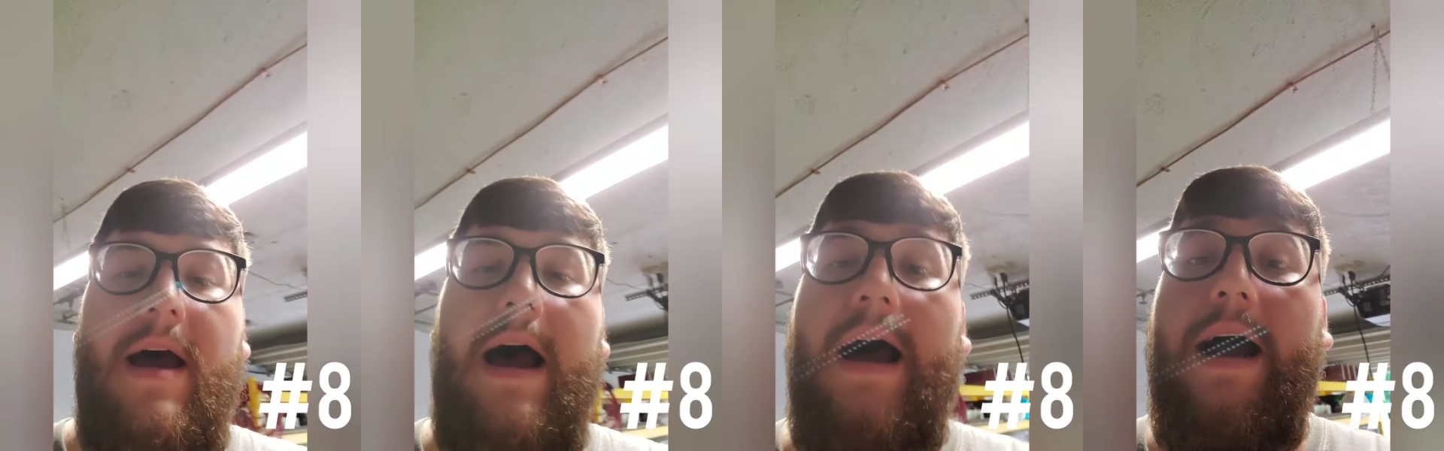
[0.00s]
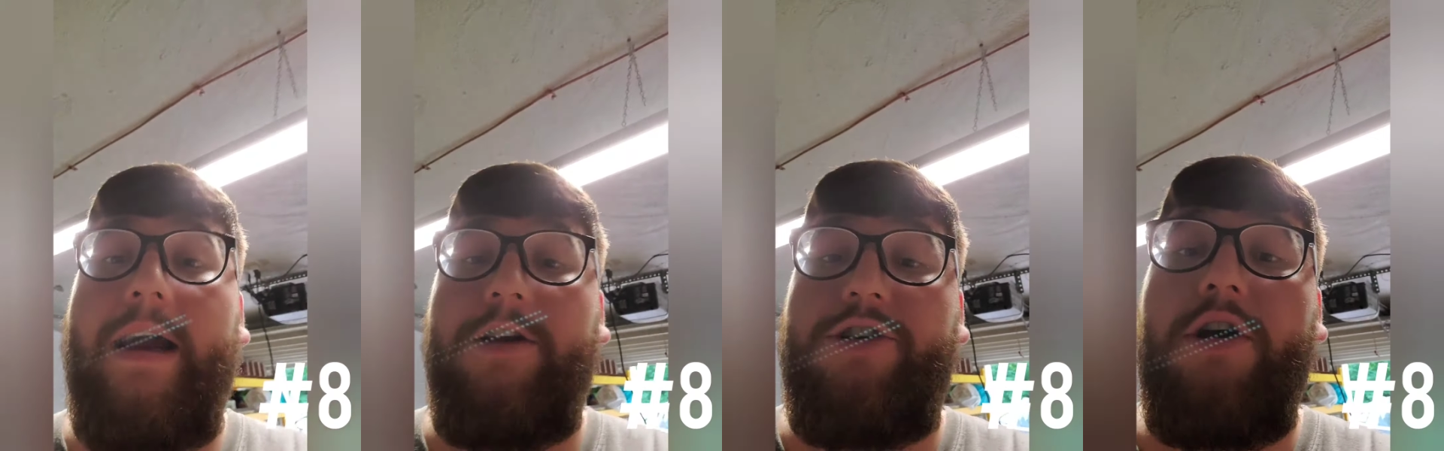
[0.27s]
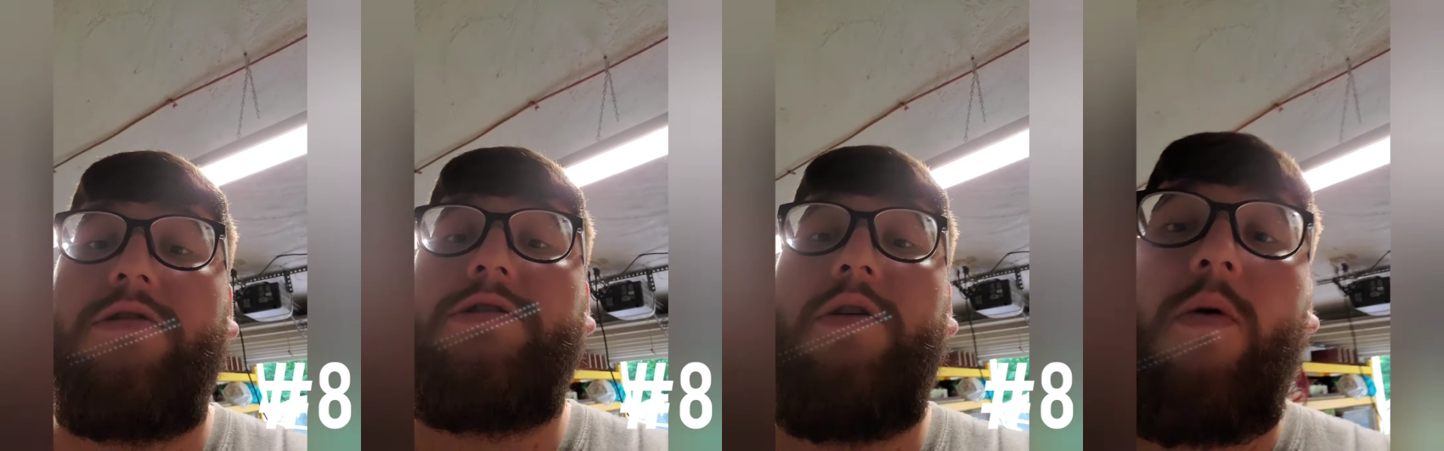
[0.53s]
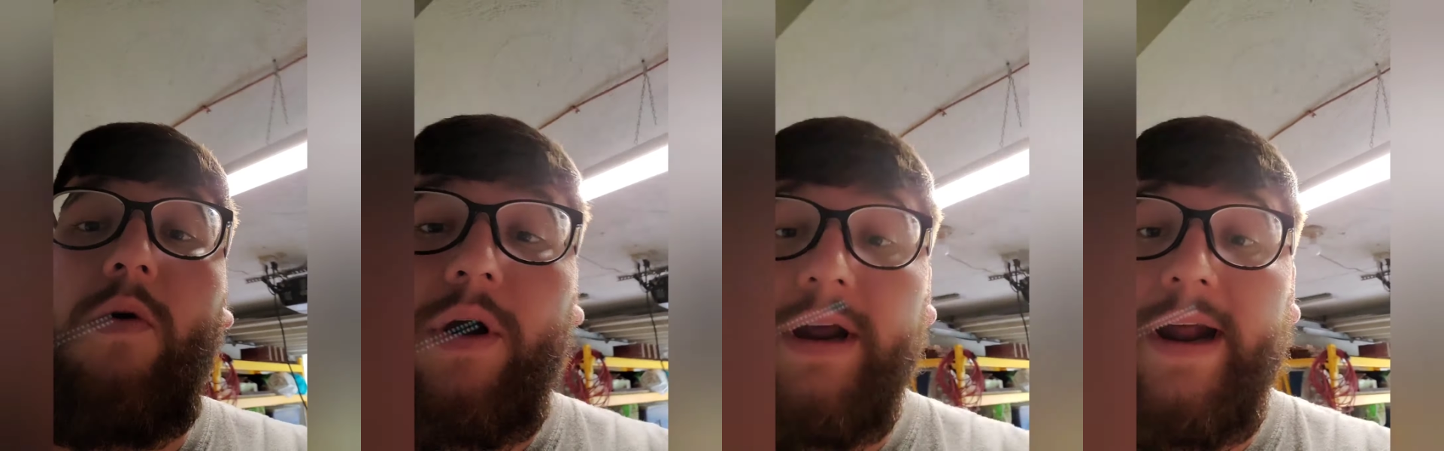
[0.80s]
I chose
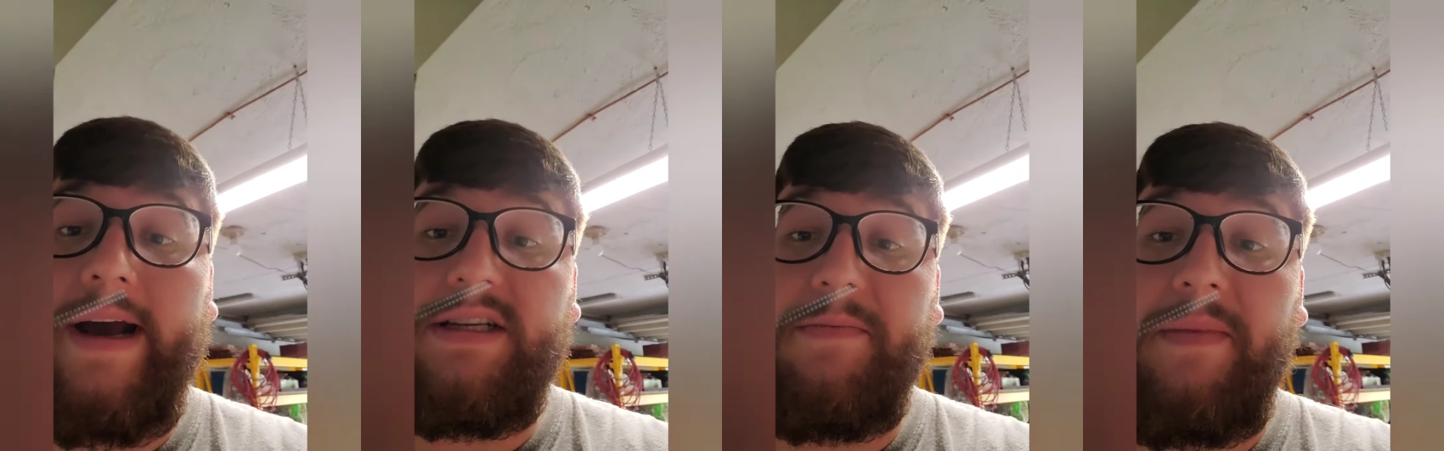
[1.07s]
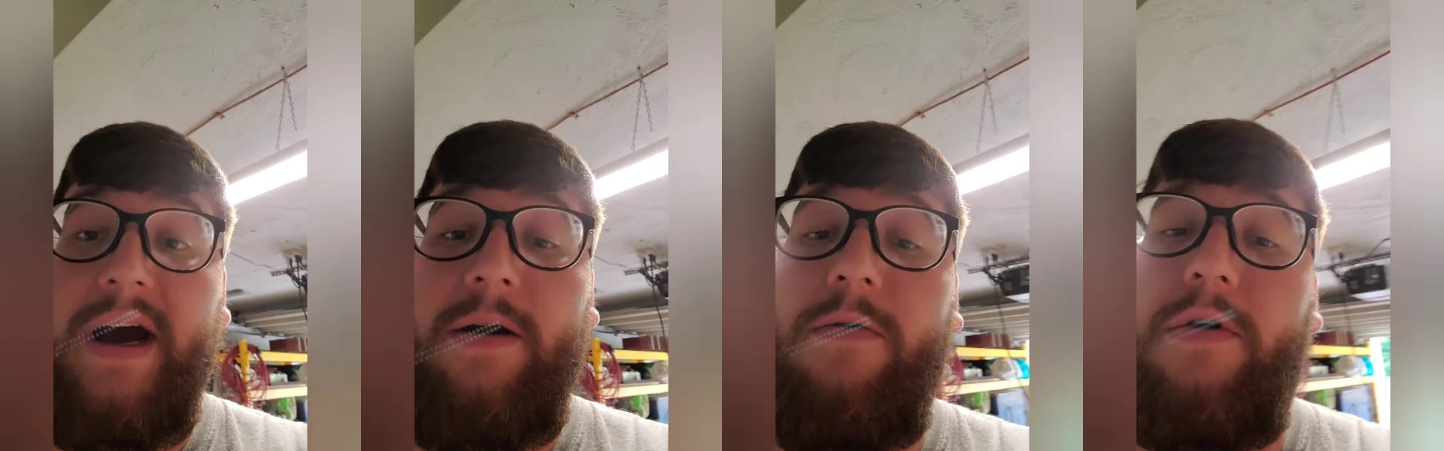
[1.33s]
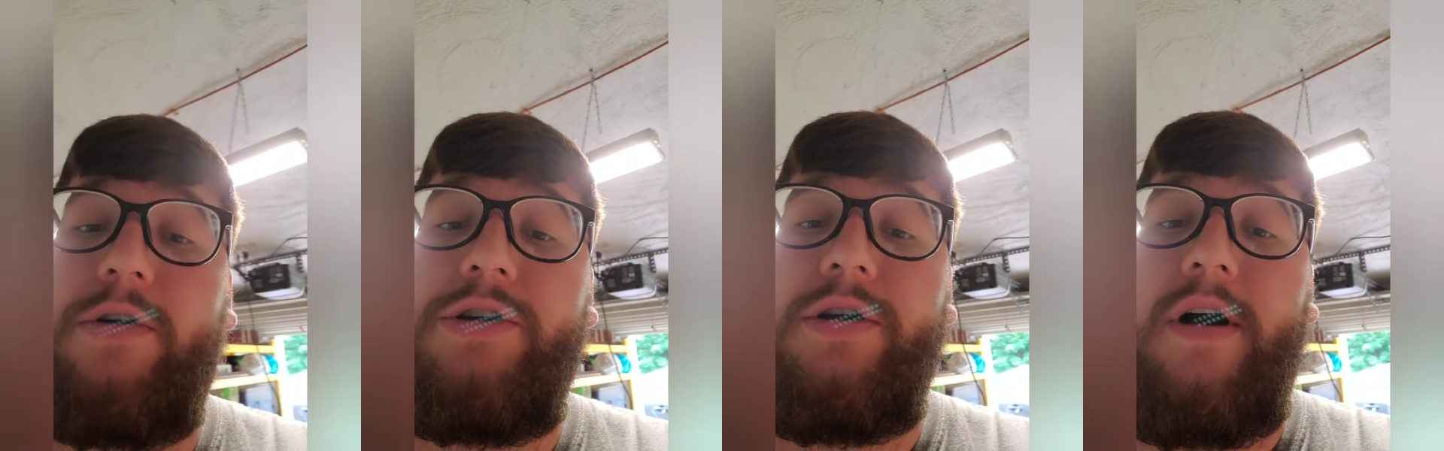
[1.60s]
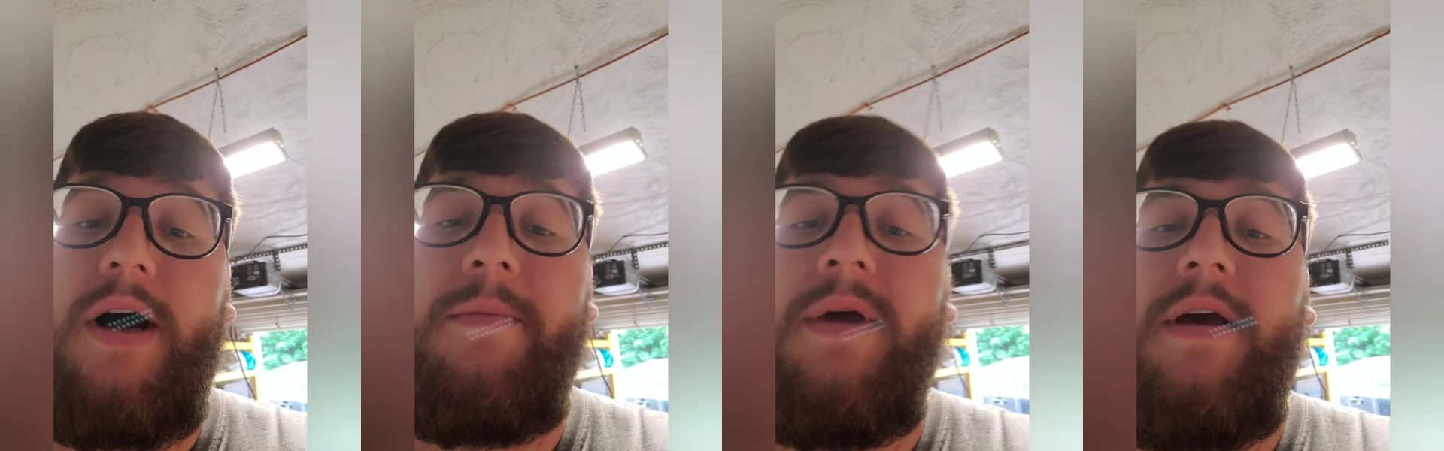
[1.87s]
to organize my workshop.